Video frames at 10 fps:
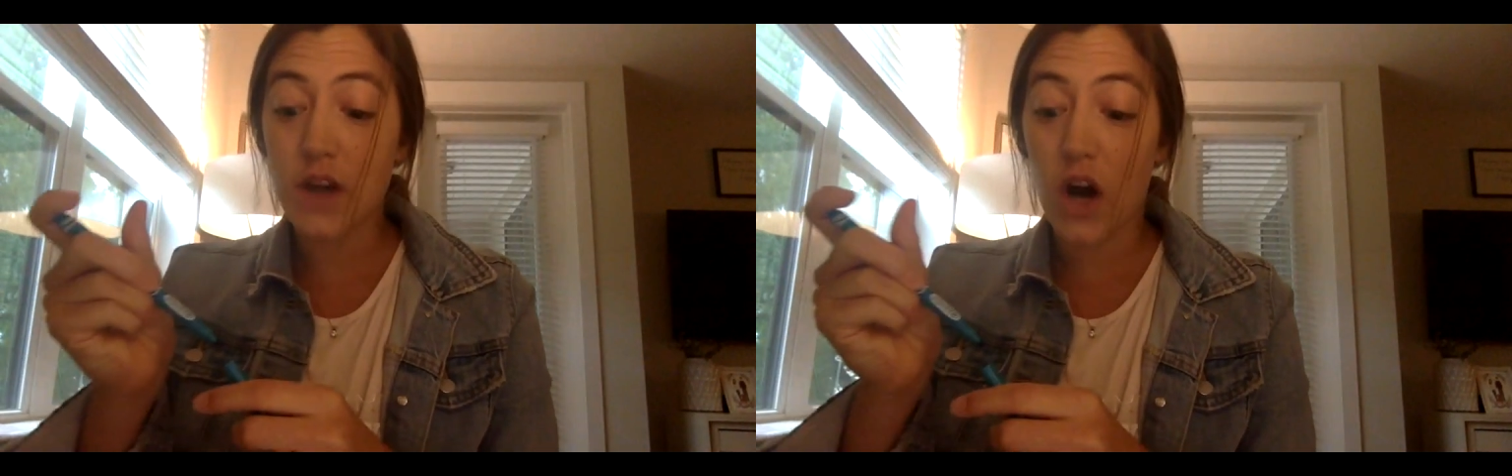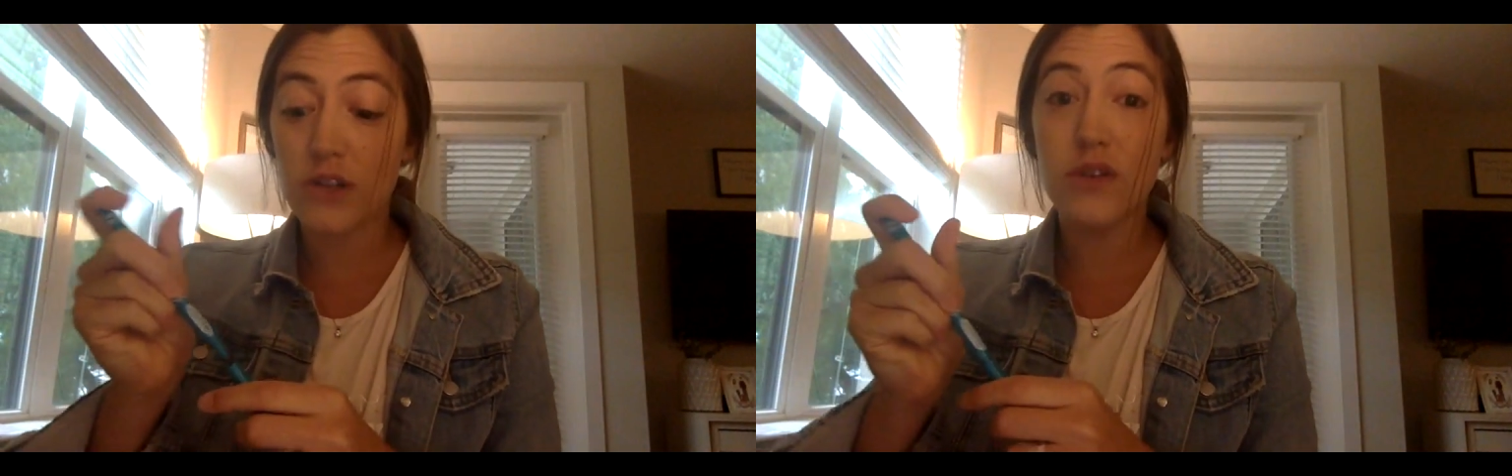
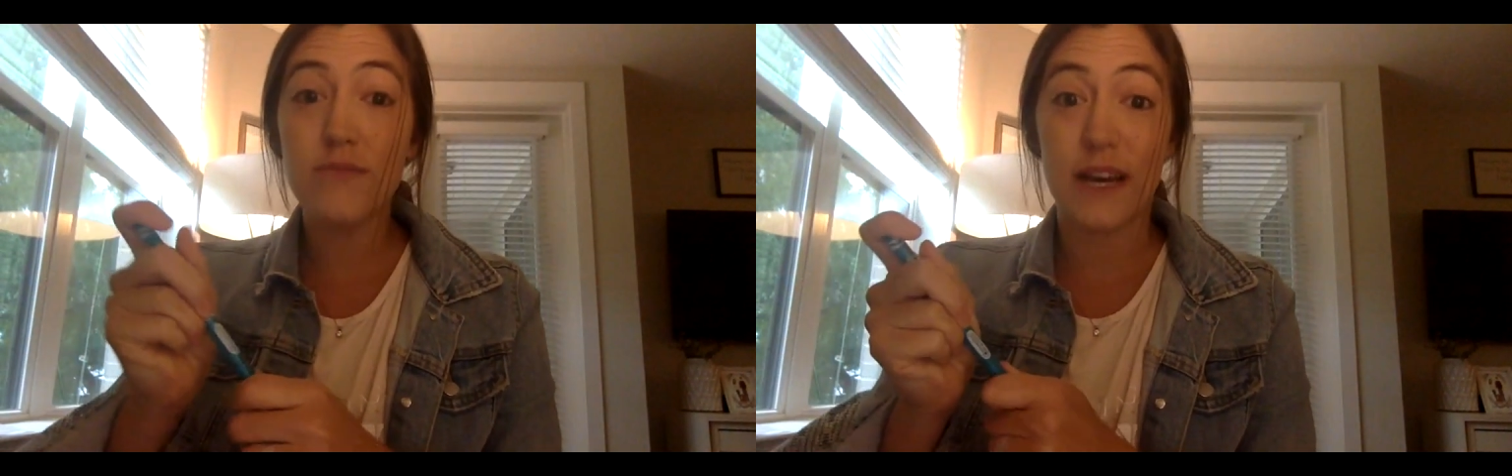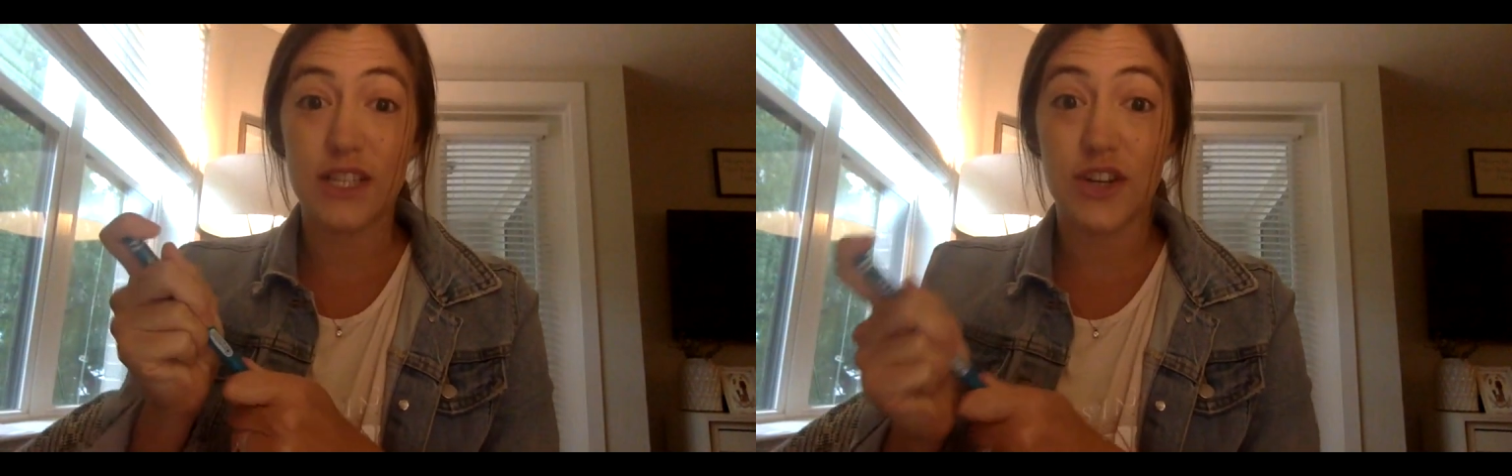also
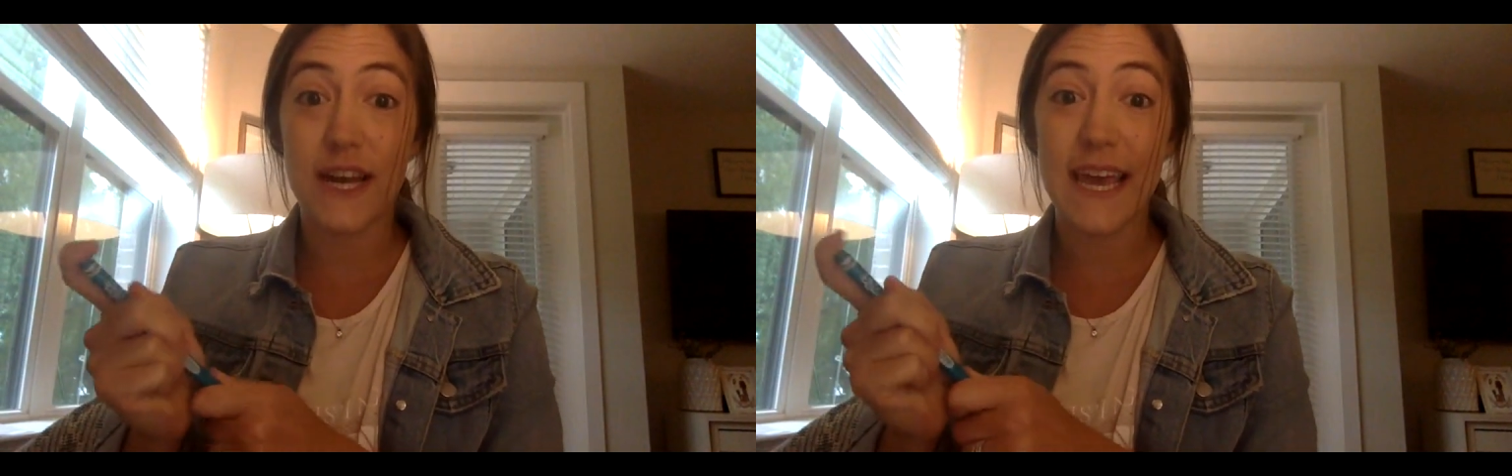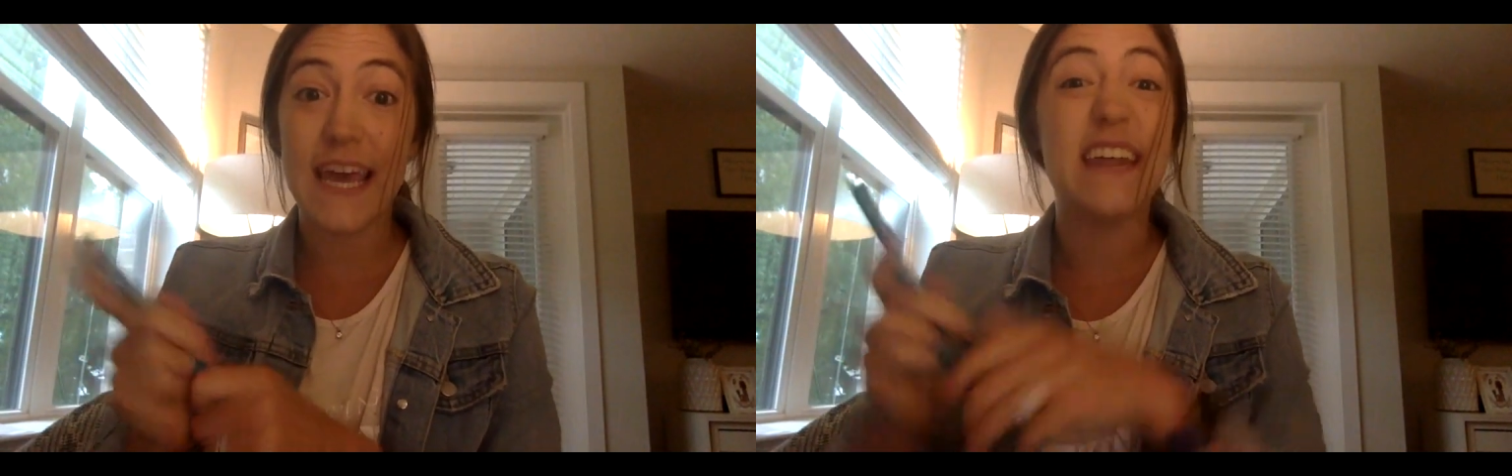measure
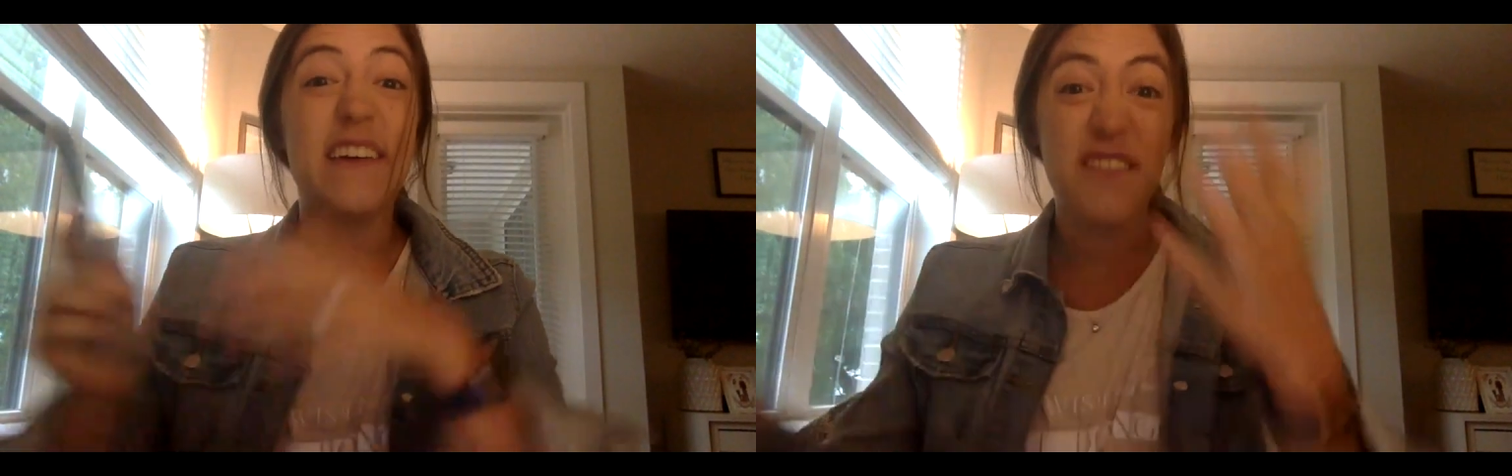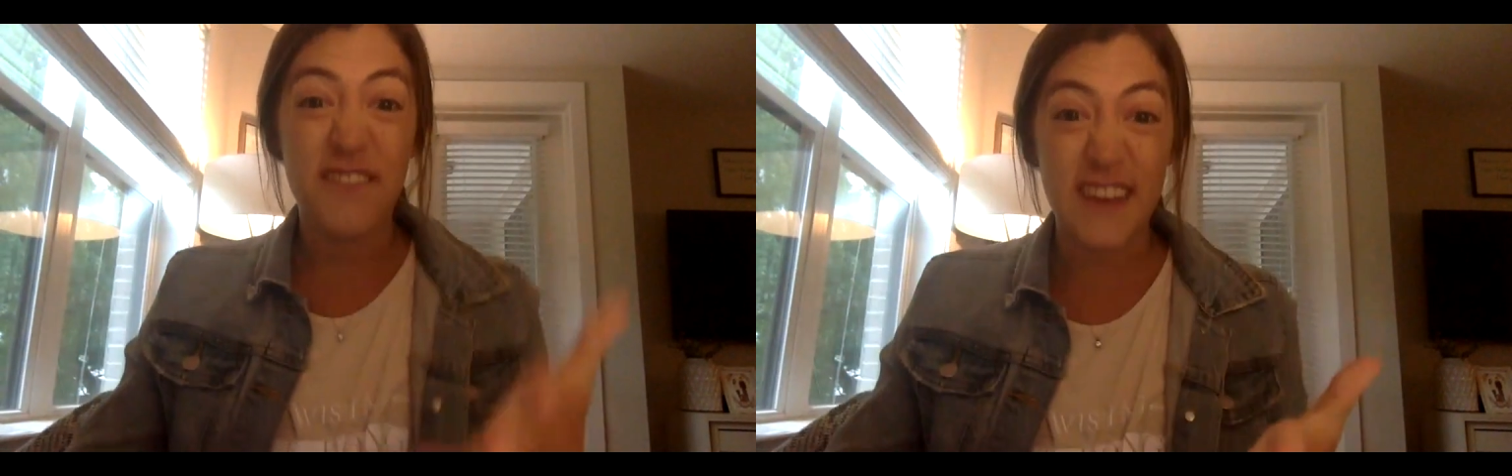it in
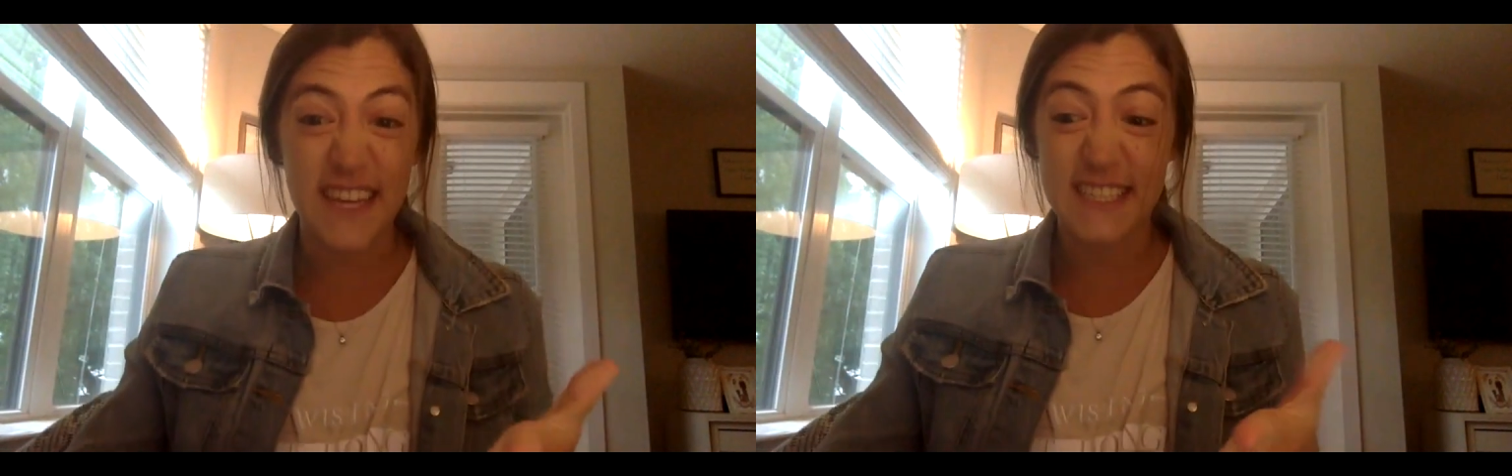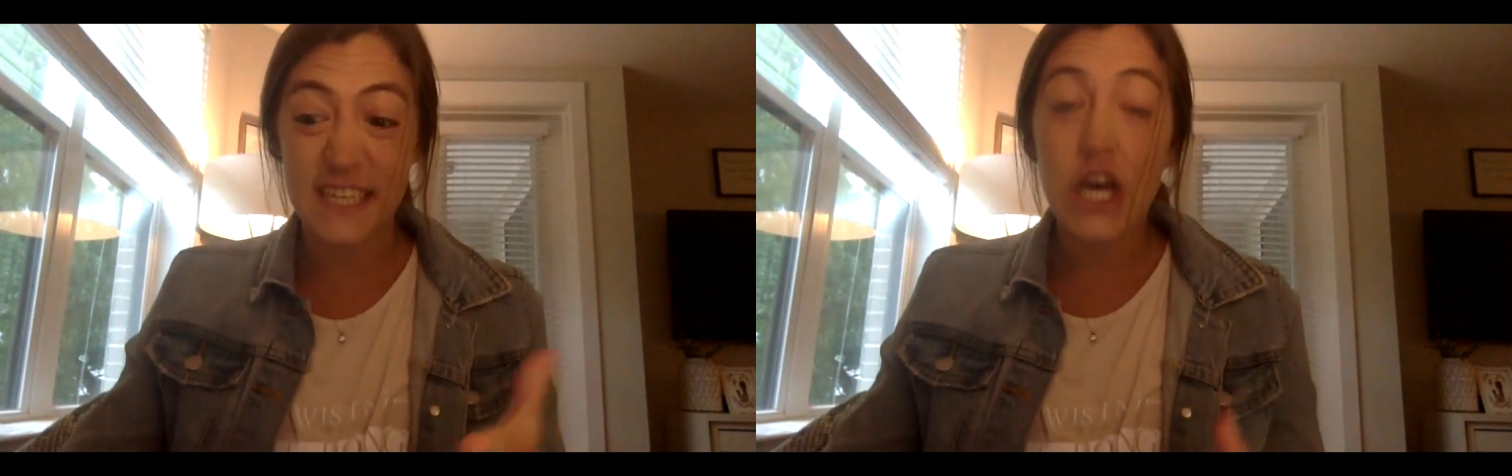feet.